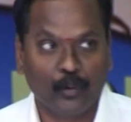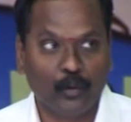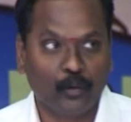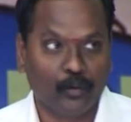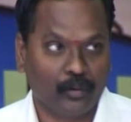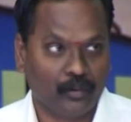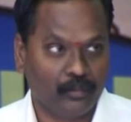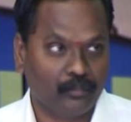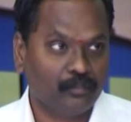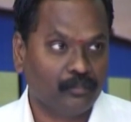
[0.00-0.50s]

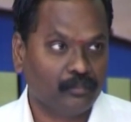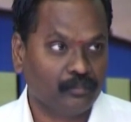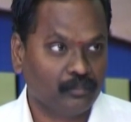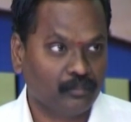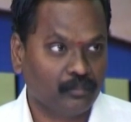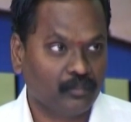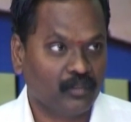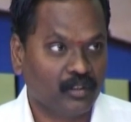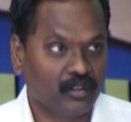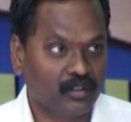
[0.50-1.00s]
pure,
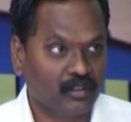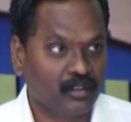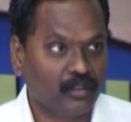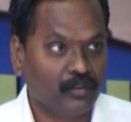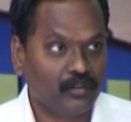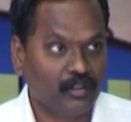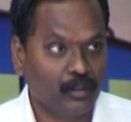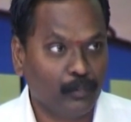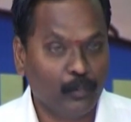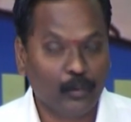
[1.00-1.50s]
this
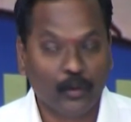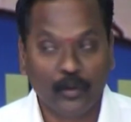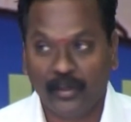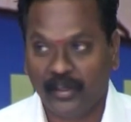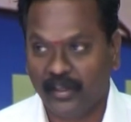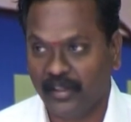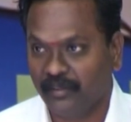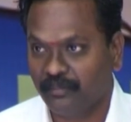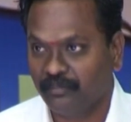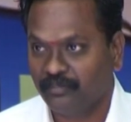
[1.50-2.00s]
gives the
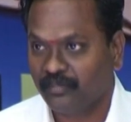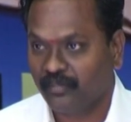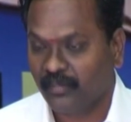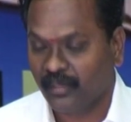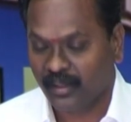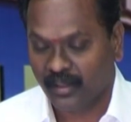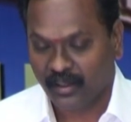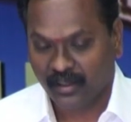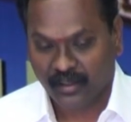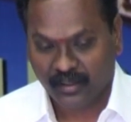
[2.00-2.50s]
purity,
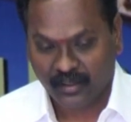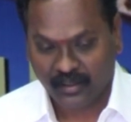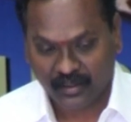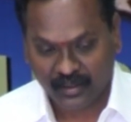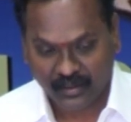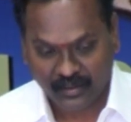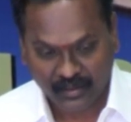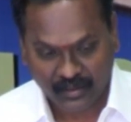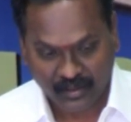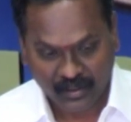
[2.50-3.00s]

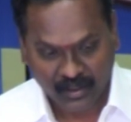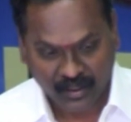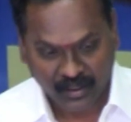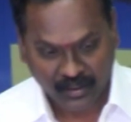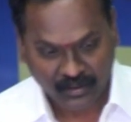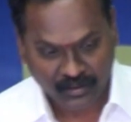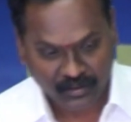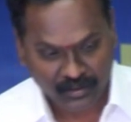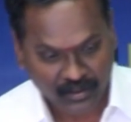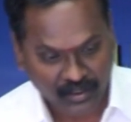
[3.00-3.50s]
right?
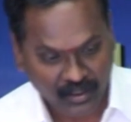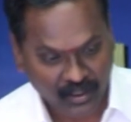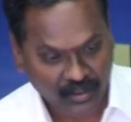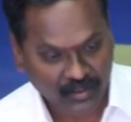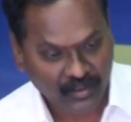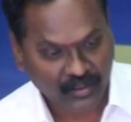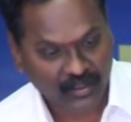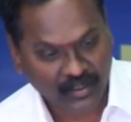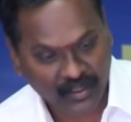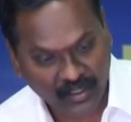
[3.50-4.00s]
And they are
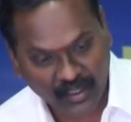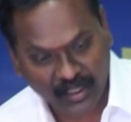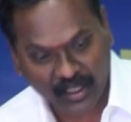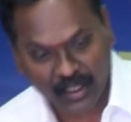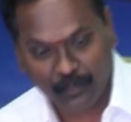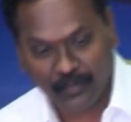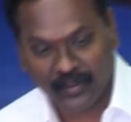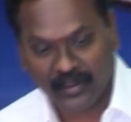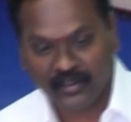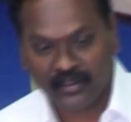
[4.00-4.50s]
the key
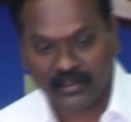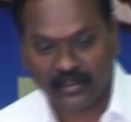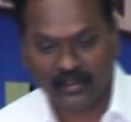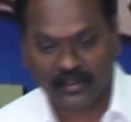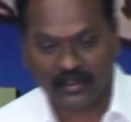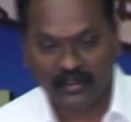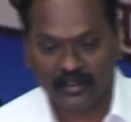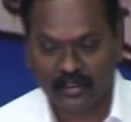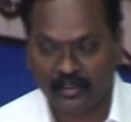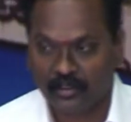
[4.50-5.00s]
element
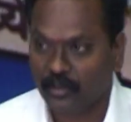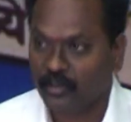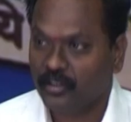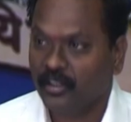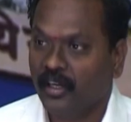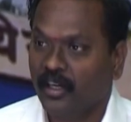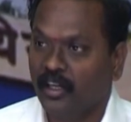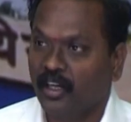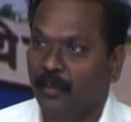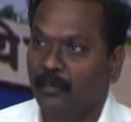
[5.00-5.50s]
in the
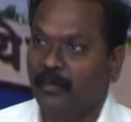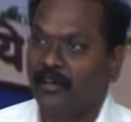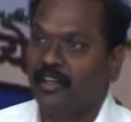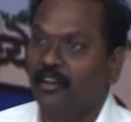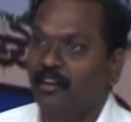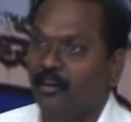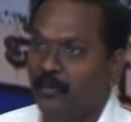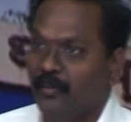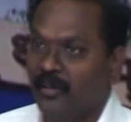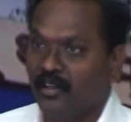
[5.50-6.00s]
socio-economic
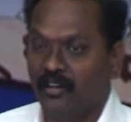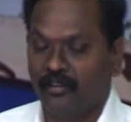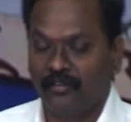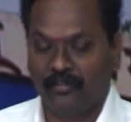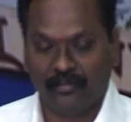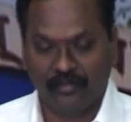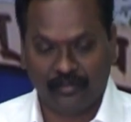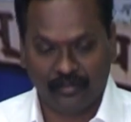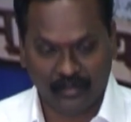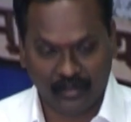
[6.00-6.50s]
development of
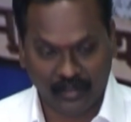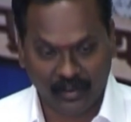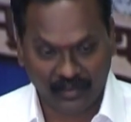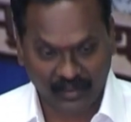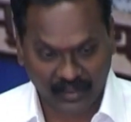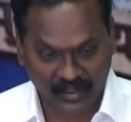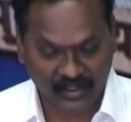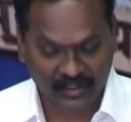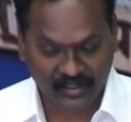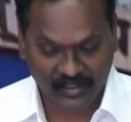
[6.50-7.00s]

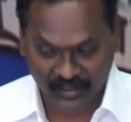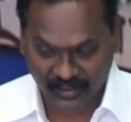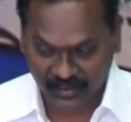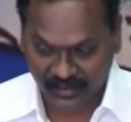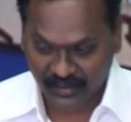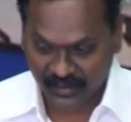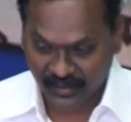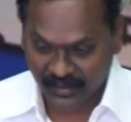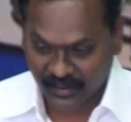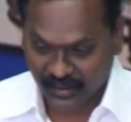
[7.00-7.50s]
our country.
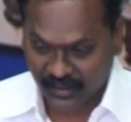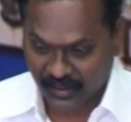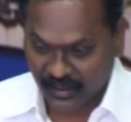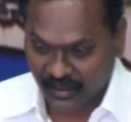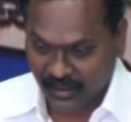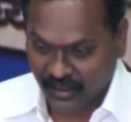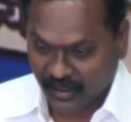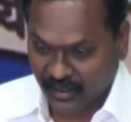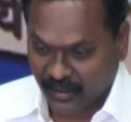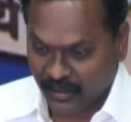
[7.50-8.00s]

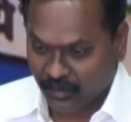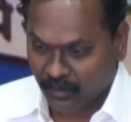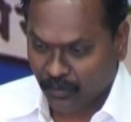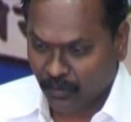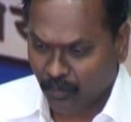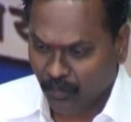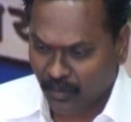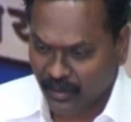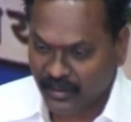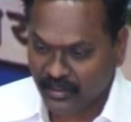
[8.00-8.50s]

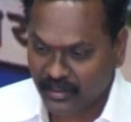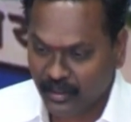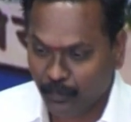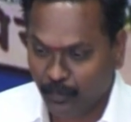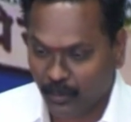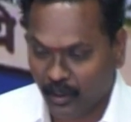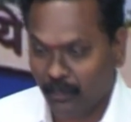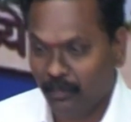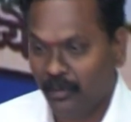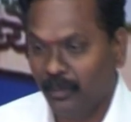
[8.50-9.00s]
What is the
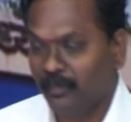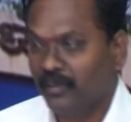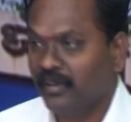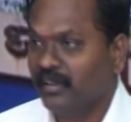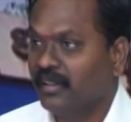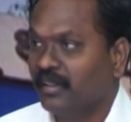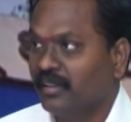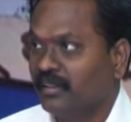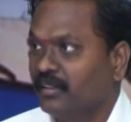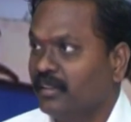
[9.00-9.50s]
problem
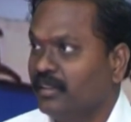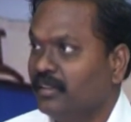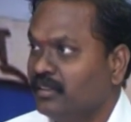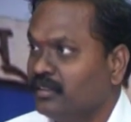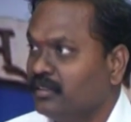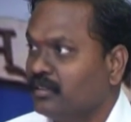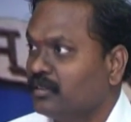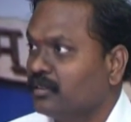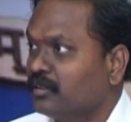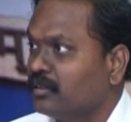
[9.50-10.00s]
in that? There
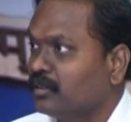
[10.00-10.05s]
is